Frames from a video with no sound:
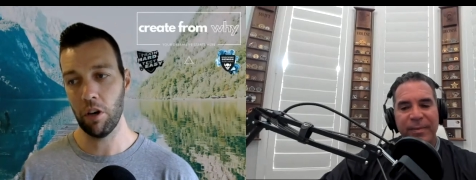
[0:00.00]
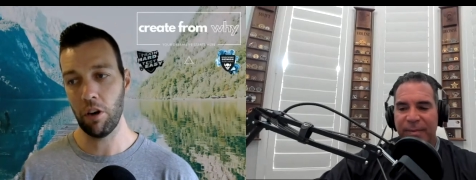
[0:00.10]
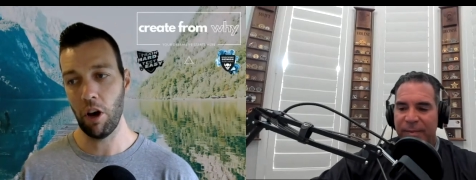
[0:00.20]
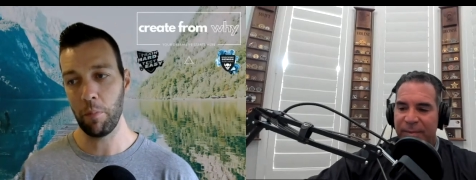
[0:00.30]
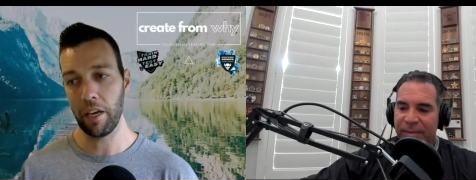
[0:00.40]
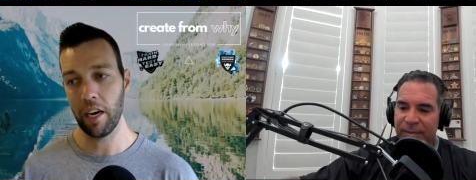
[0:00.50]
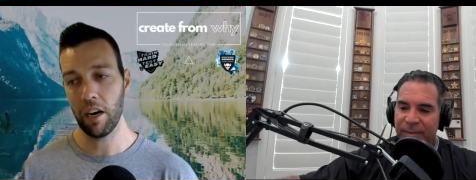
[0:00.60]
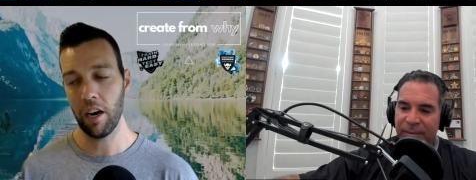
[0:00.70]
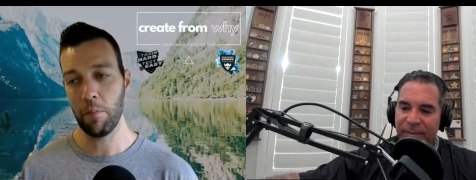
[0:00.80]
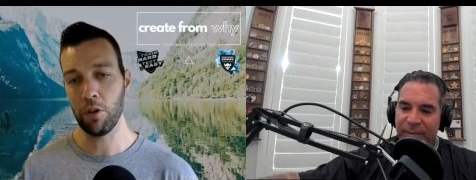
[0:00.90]
Speaker 1: know me
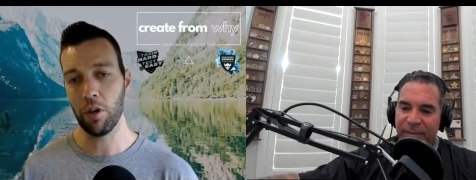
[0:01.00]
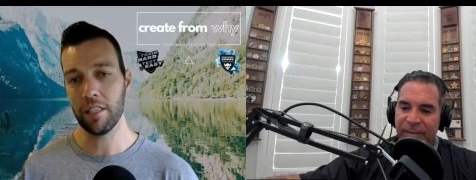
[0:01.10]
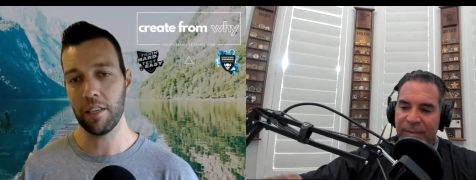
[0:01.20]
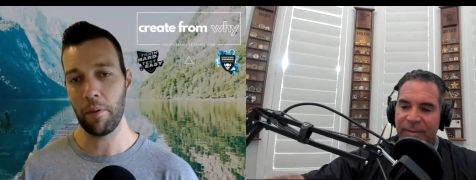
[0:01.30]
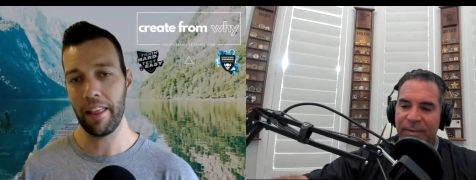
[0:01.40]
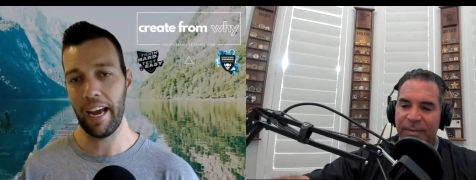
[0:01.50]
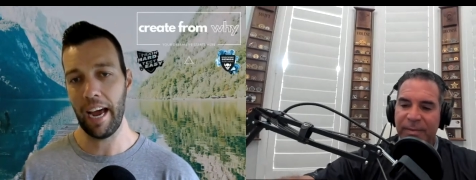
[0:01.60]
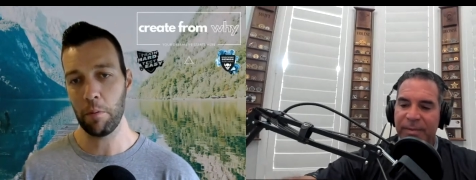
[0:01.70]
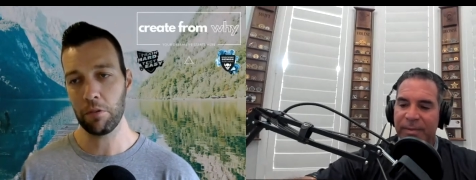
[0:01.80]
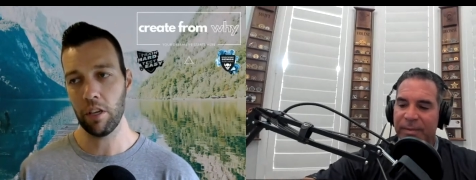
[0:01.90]
here. I'm doing something that I
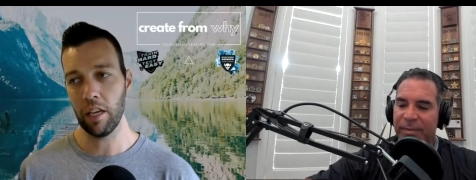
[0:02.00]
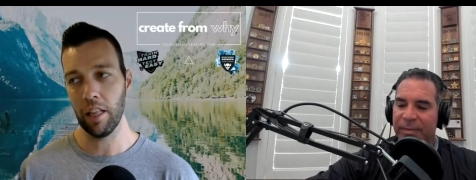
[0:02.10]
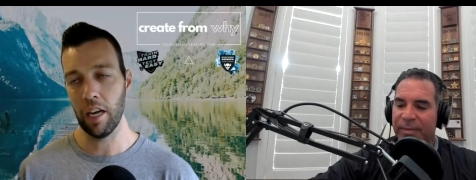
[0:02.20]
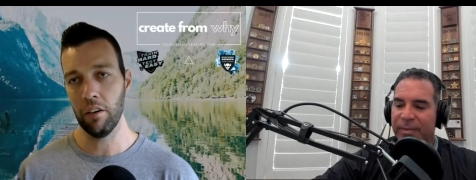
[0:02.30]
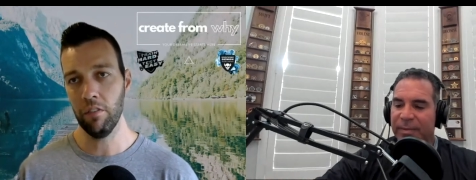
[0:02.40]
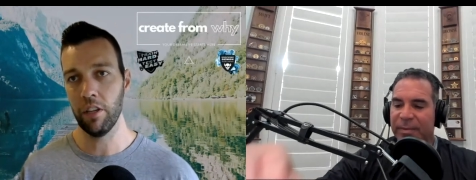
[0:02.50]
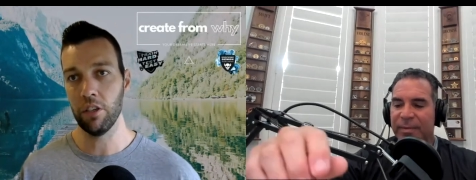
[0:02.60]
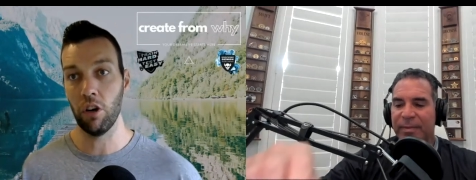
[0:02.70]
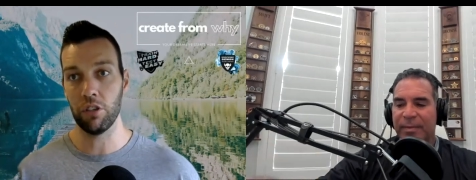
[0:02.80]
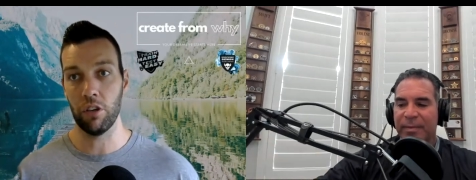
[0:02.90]
absolutely love. There's
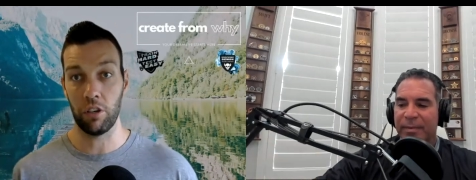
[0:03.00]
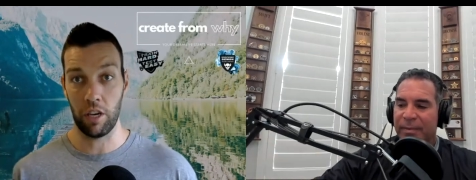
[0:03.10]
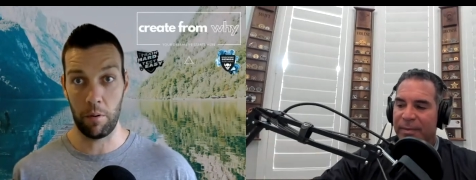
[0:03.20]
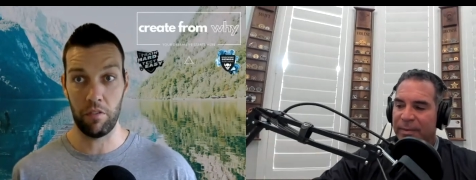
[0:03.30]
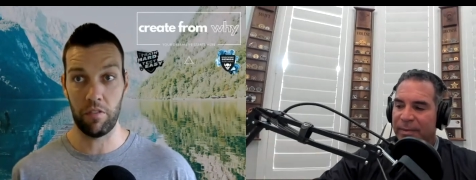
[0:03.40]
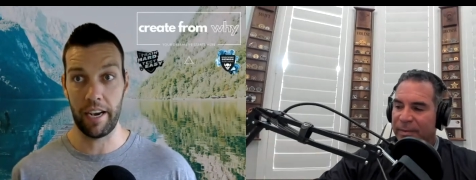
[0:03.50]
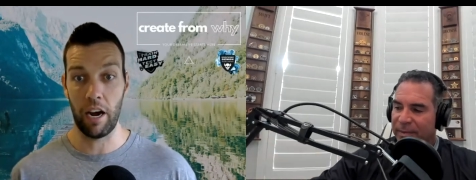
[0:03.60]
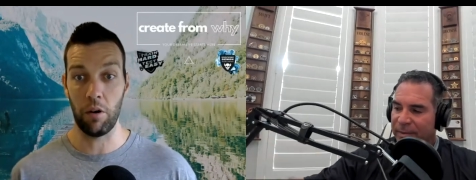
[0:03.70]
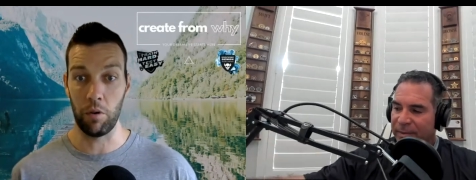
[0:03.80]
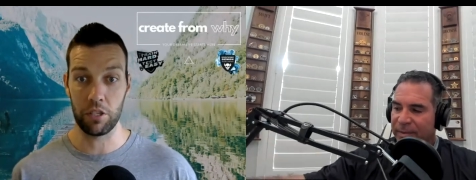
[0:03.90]
also come to find
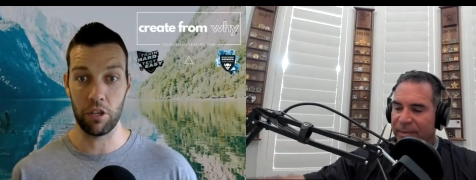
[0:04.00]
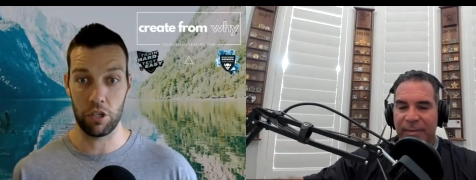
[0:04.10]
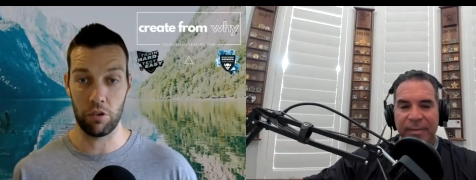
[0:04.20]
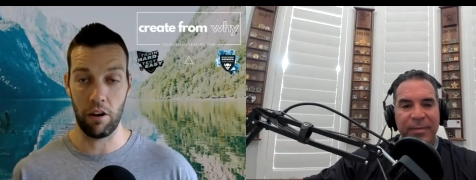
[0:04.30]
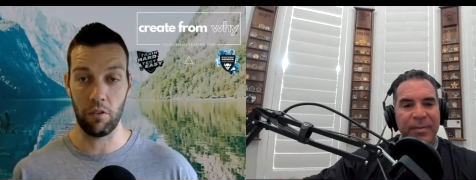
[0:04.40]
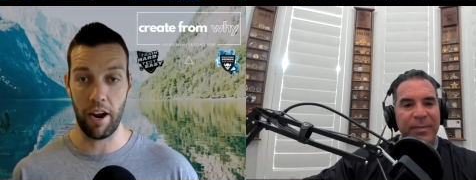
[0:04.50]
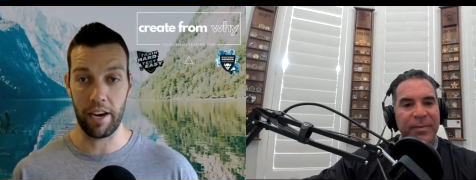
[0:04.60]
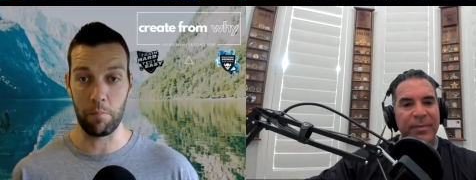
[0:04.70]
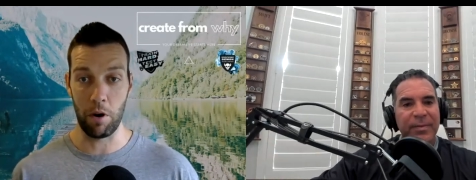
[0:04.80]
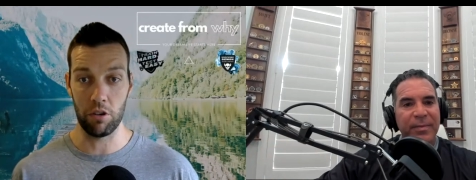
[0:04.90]
out research around
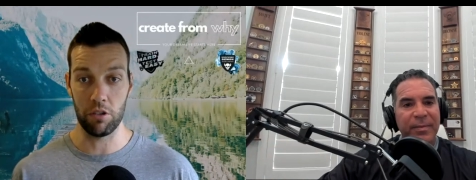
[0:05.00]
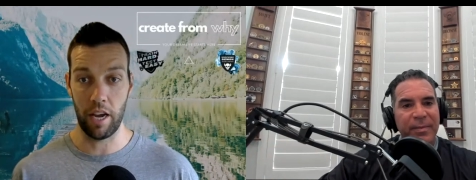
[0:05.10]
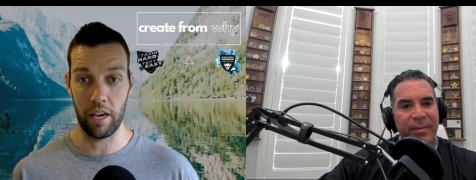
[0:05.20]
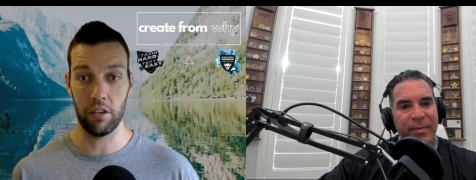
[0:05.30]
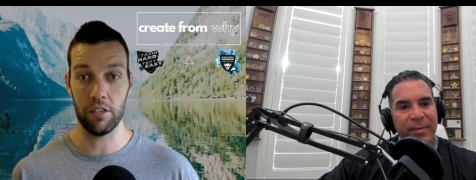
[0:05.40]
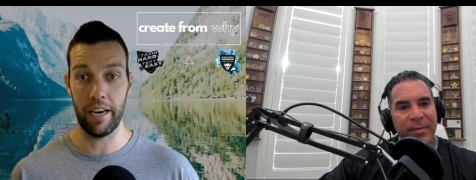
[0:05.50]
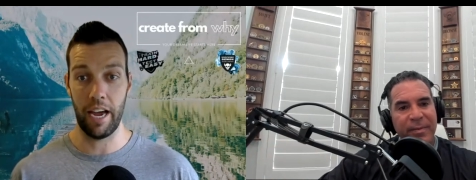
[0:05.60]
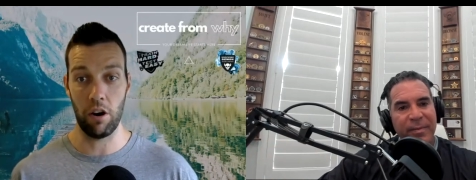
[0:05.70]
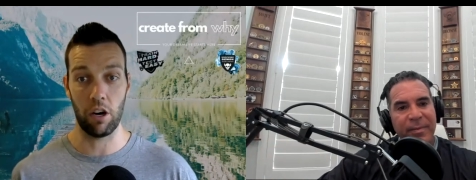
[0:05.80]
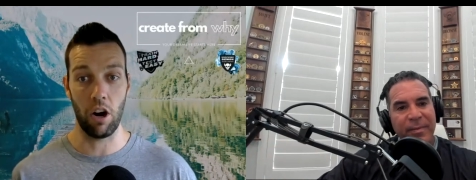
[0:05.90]
riding motorcycles and
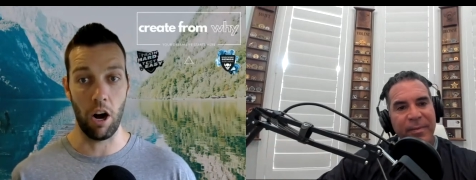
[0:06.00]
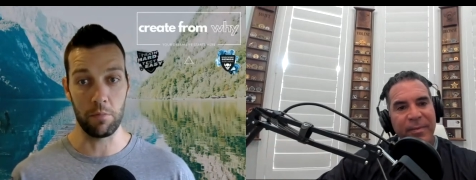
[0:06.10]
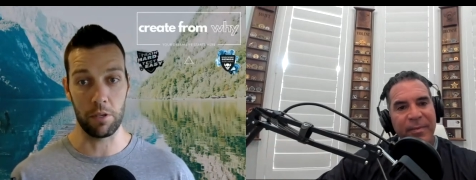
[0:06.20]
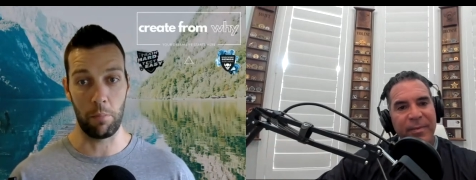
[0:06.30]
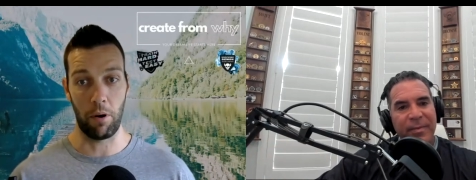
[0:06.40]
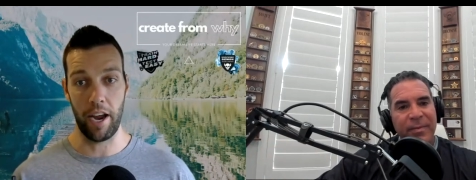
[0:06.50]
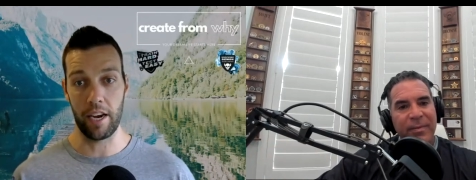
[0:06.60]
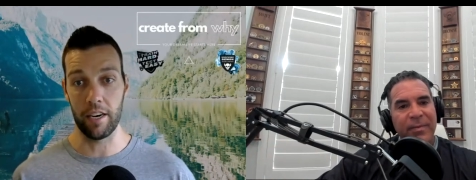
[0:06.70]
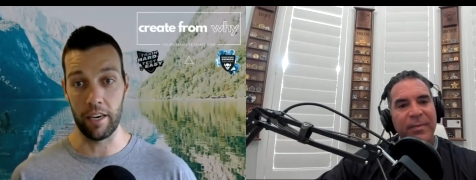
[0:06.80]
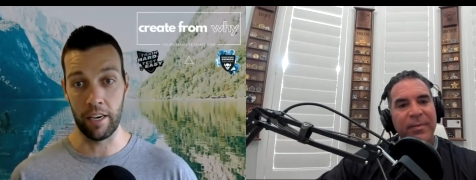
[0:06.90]
how it calms the
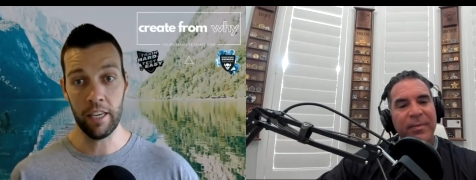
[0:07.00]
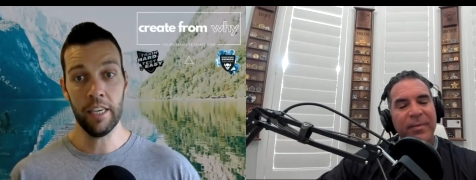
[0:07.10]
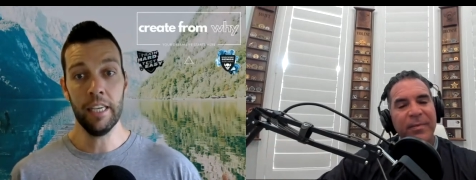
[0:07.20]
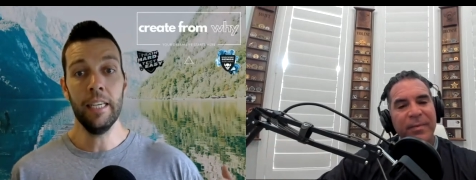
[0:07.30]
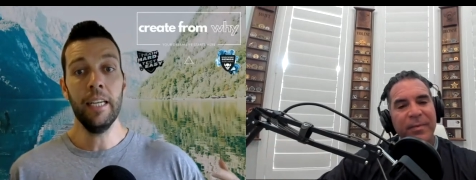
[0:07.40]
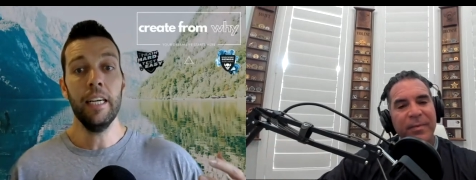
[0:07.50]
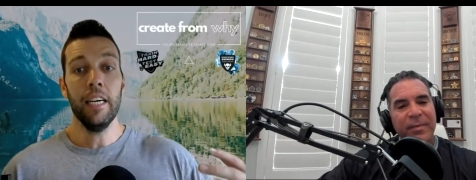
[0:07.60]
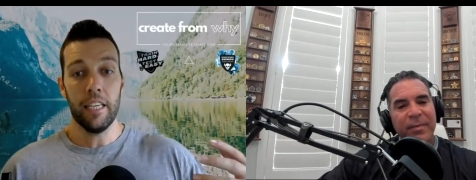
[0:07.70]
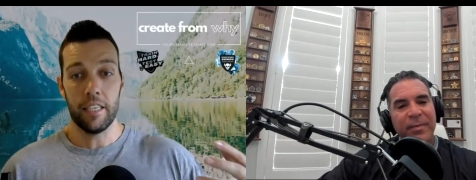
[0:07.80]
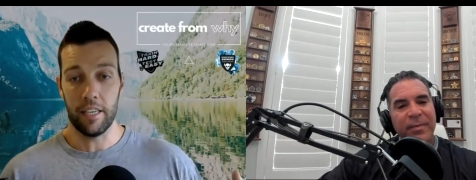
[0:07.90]
brain and
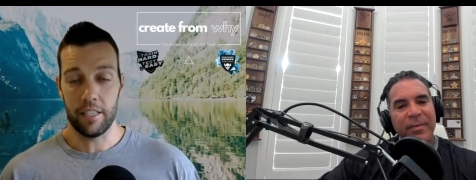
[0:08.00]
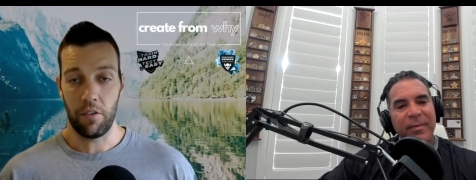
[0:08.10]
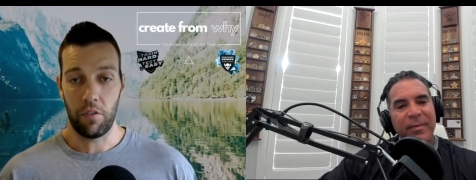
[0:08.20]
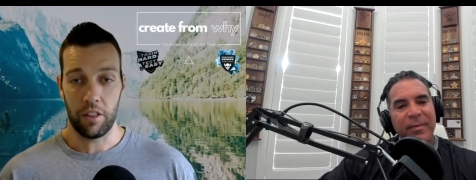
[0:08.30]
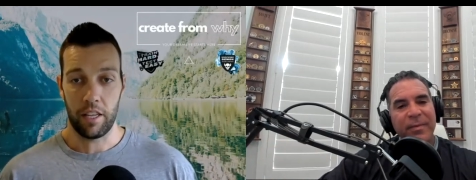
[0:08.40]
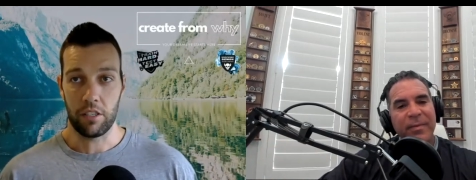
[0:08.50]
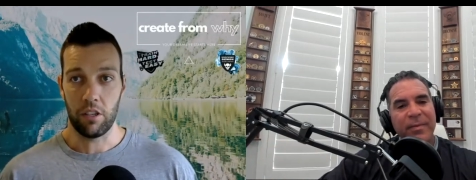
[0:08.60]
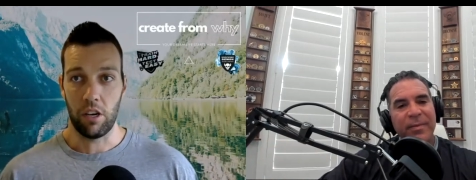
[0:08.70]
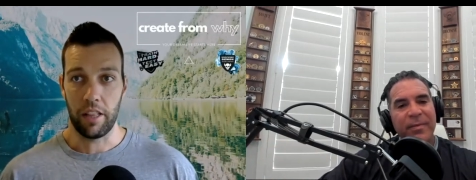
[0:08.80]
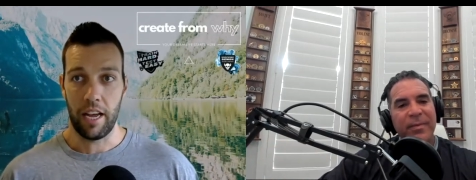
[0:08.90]
does different things
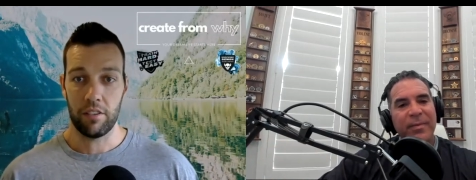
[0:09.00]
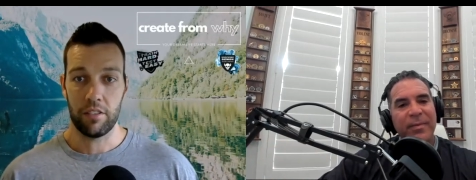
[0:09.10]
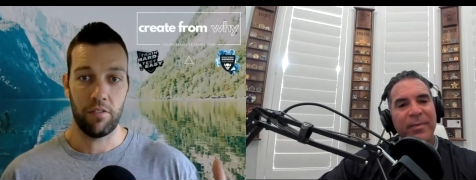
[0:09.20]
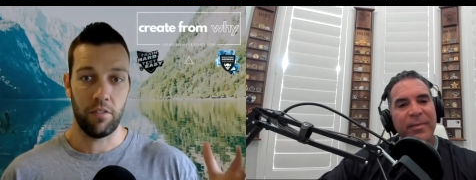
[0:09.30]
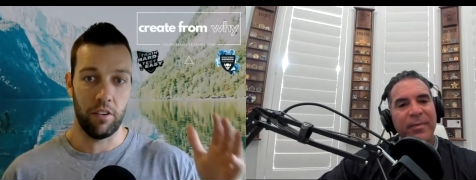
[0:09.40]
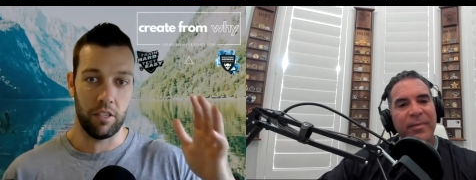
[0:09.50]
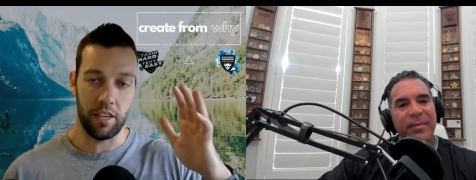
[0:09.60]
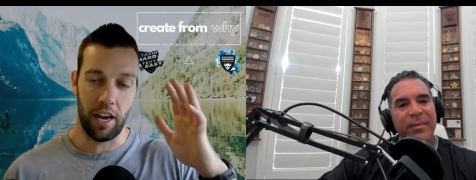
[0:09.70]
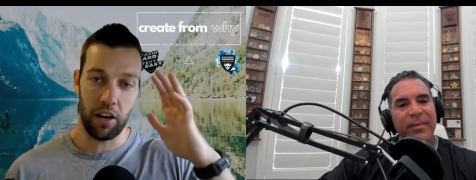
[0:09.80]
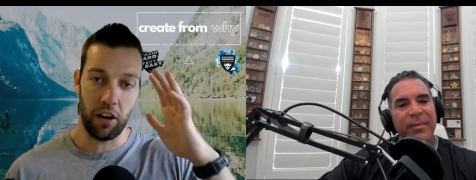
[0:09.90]
along that side.